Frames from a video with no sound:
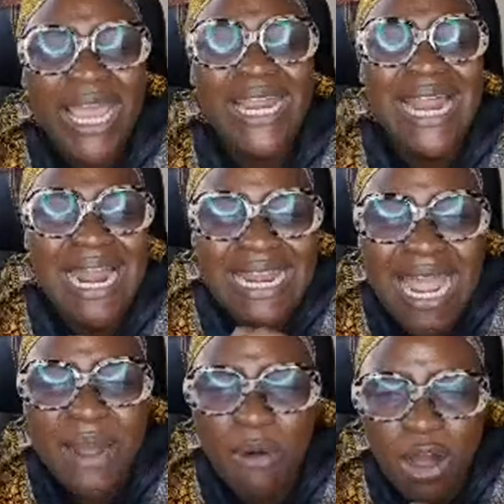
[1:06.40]
the
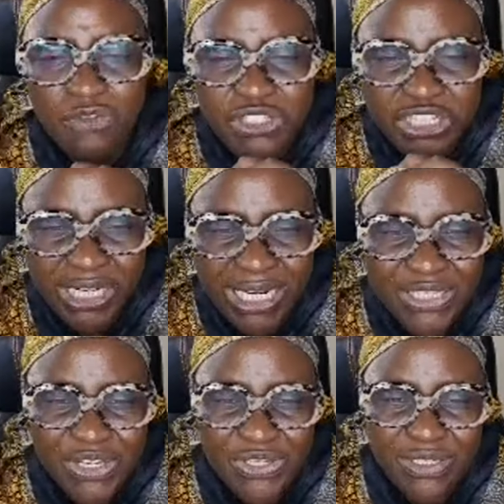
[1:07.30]
name of
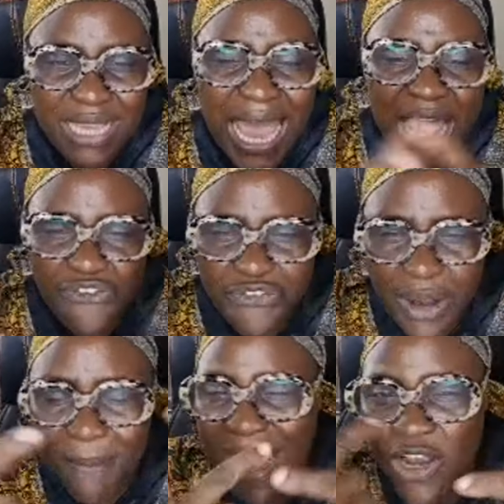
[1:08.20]
Jesus.
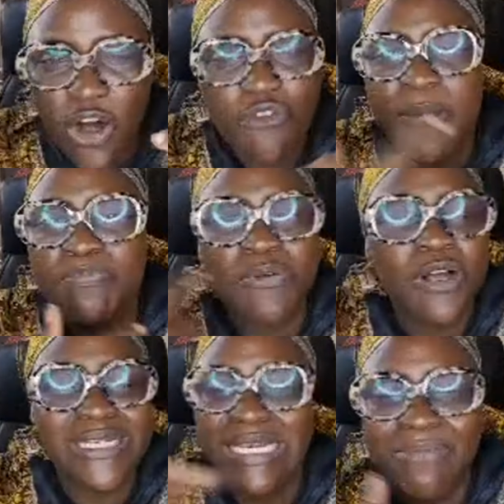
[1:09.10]
Every mark of
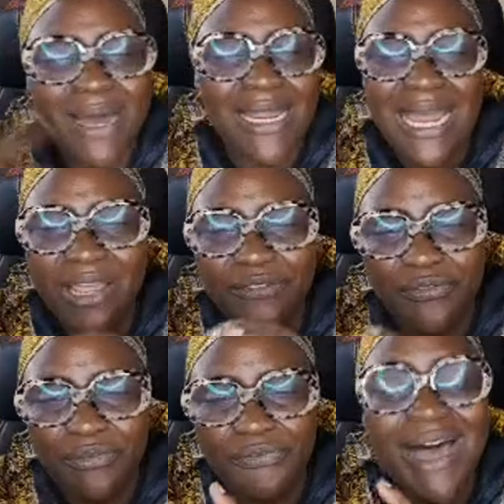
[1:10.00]
reproach in my life,
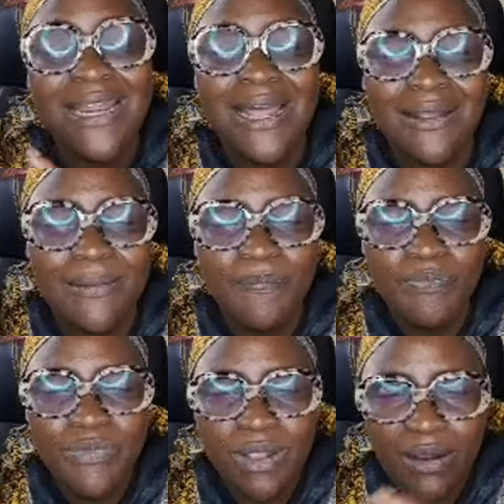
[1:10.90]
Father,
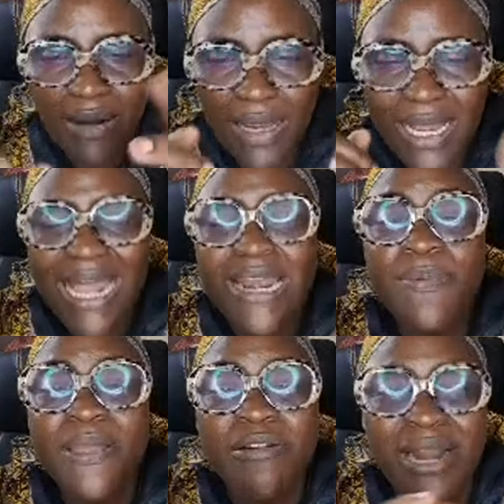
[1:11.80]
let
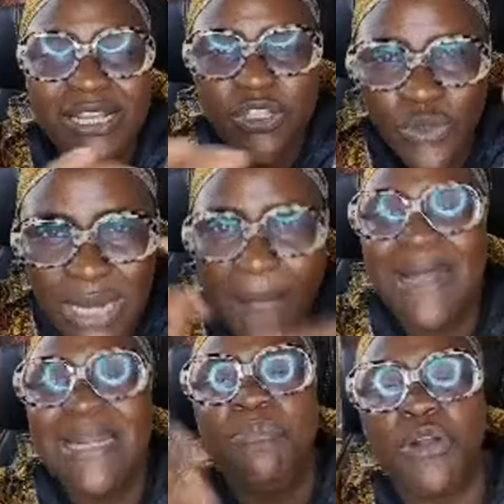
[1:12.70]
it be raised tonight by
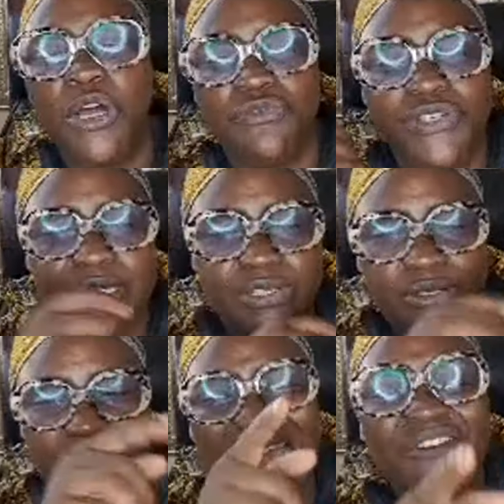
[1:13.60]
the blood of
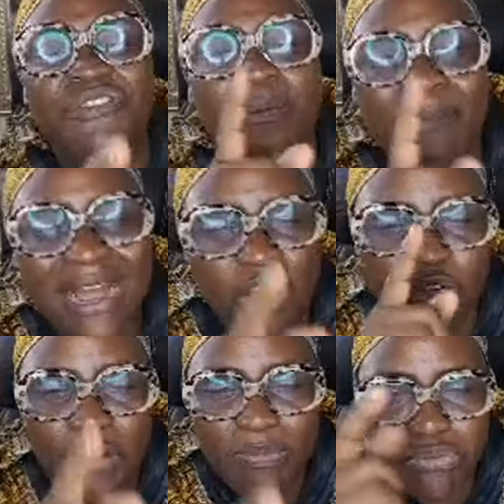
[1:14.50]
Jesus. Every mark
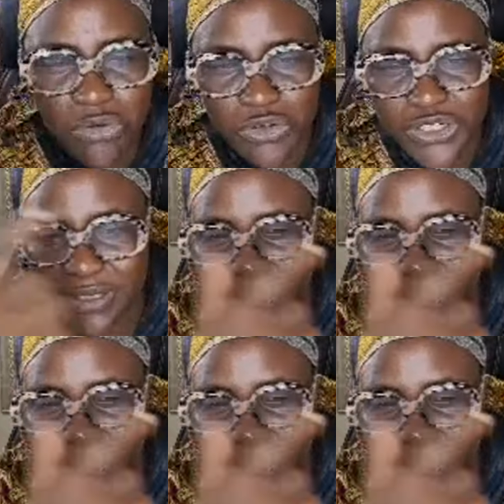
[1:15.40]
of reproach,